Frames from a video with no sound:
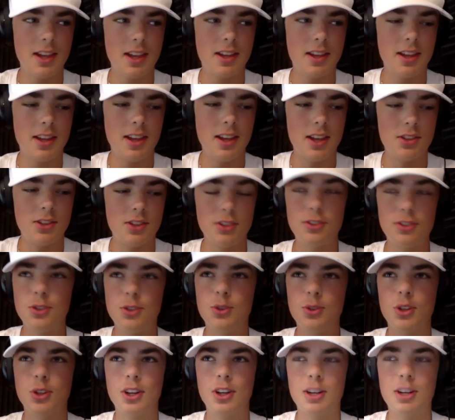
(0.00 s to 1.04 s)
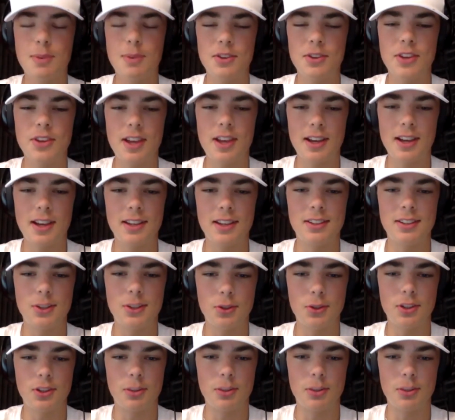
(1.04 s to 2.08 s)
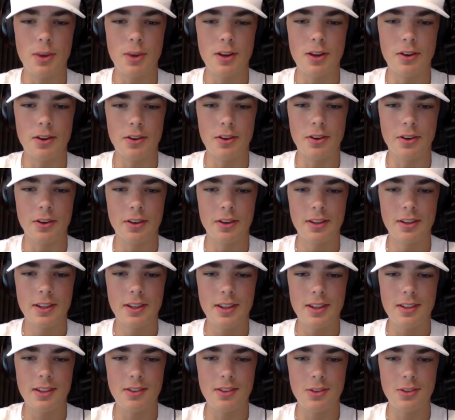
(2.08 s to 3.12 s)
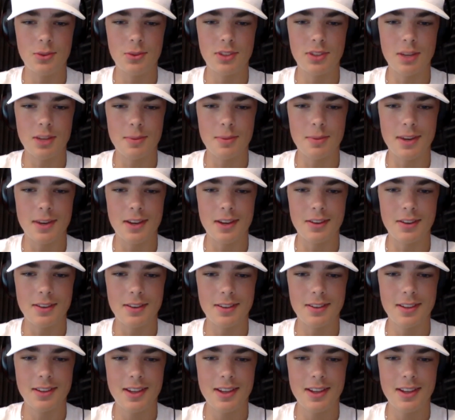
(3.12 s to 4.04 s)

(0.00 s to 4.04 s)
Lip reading: And just you talking about that, I could tell the competitor in you is coming out.